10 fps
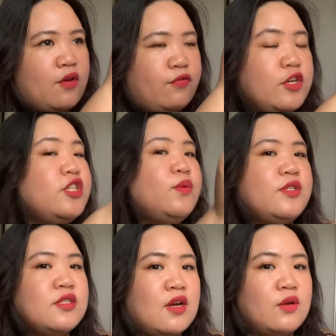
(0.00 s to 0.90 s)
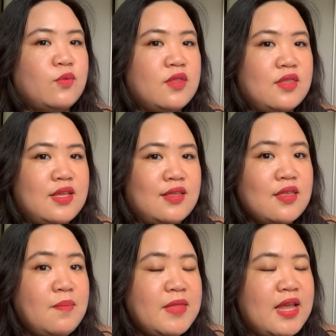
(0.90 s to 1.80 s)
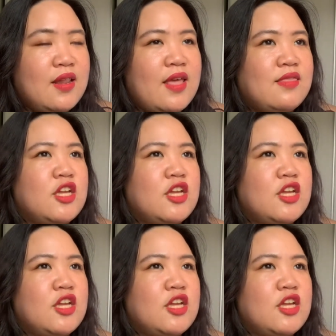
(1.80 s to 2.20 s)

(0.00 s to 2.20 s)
first start with the thumbnail and